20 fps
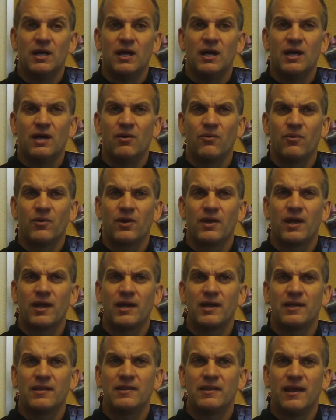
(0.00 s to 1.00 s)
We're
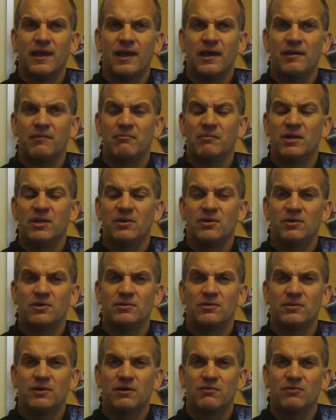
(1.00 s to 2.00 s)
kind of in that
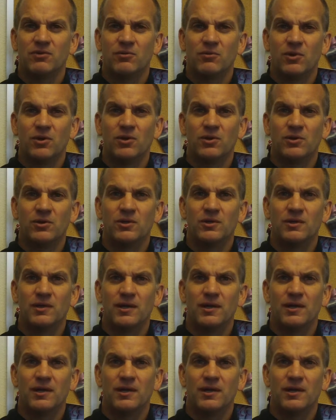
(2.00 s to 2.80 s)
middle of the road.